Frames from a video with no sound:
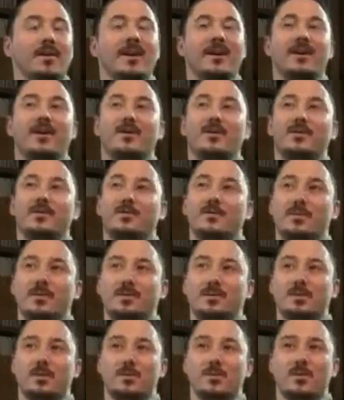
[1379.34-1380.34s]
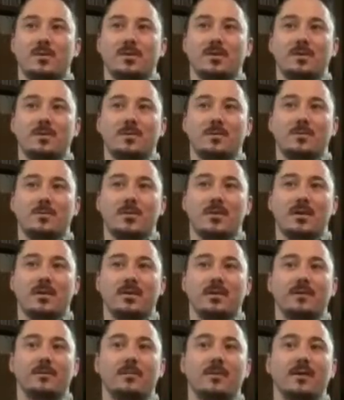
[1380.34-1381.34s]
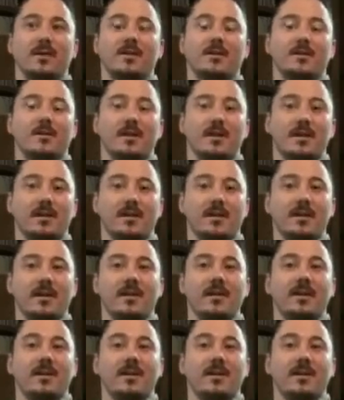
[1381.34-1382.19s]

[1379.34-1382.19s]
Wow, the most rewarding part of my career.